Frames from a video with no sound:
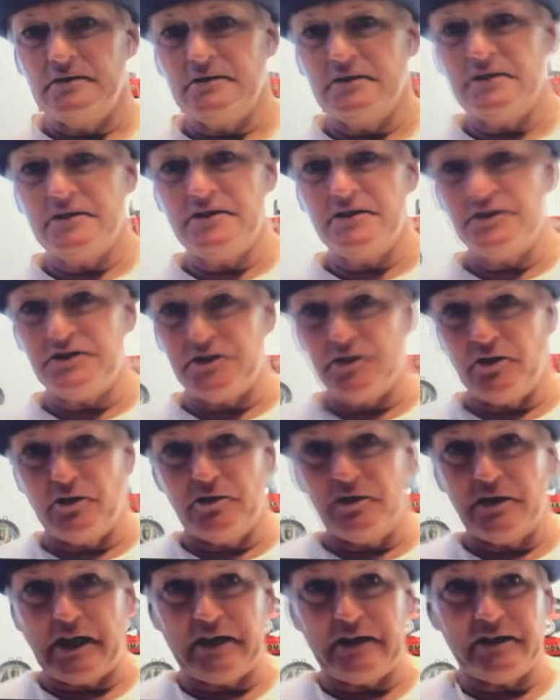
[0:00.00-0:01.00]

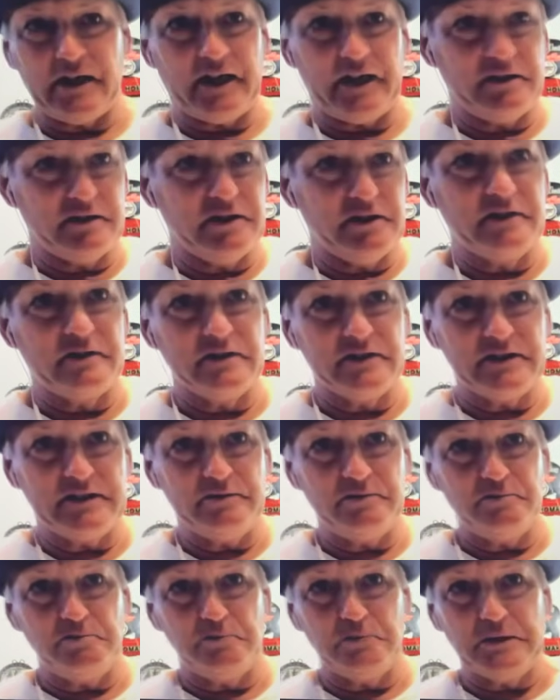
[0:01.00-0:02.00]
So
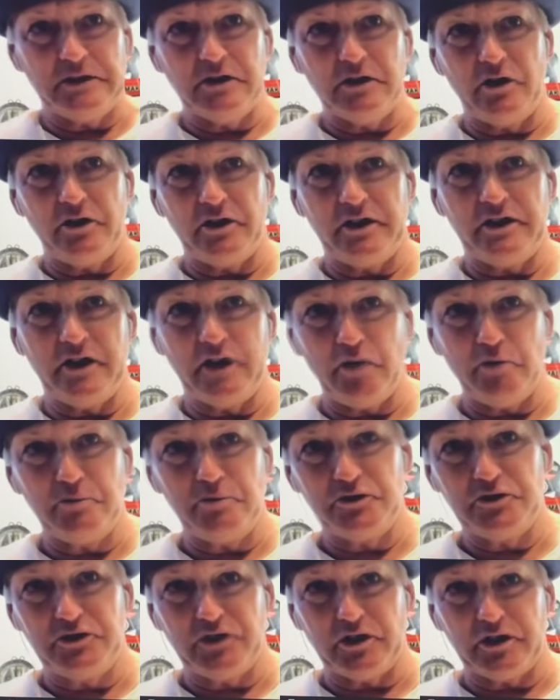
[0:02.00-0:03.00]
we loaded it
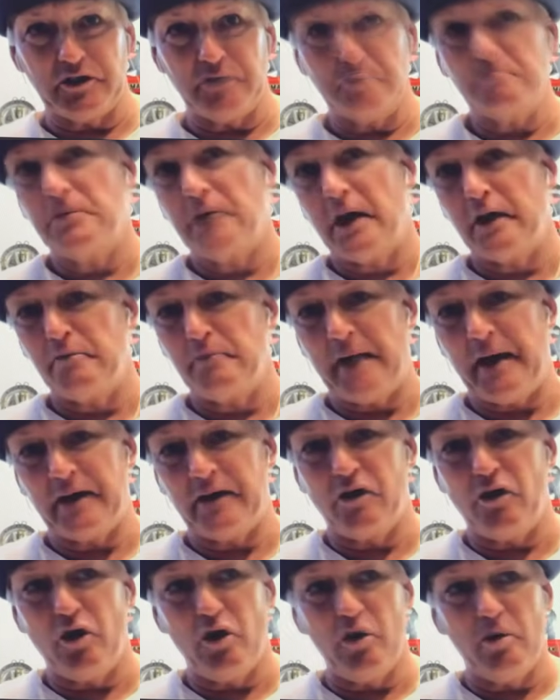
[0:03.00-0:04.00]
up, brought it back
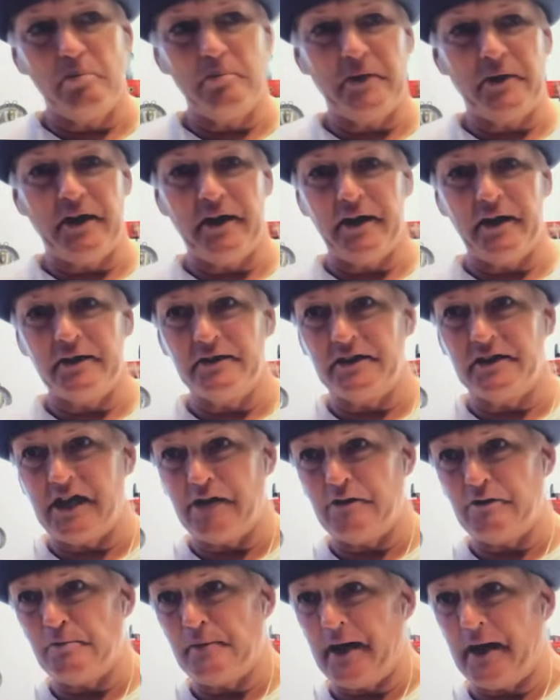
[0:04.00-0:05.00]
home, and gave
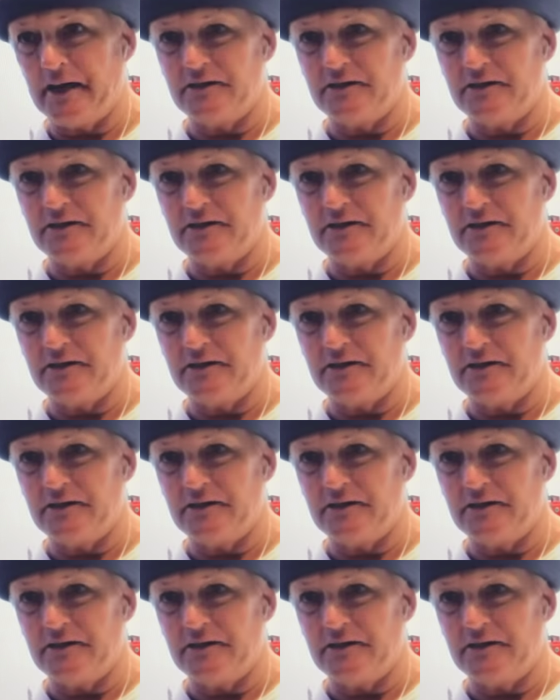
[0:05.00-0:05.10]
it back to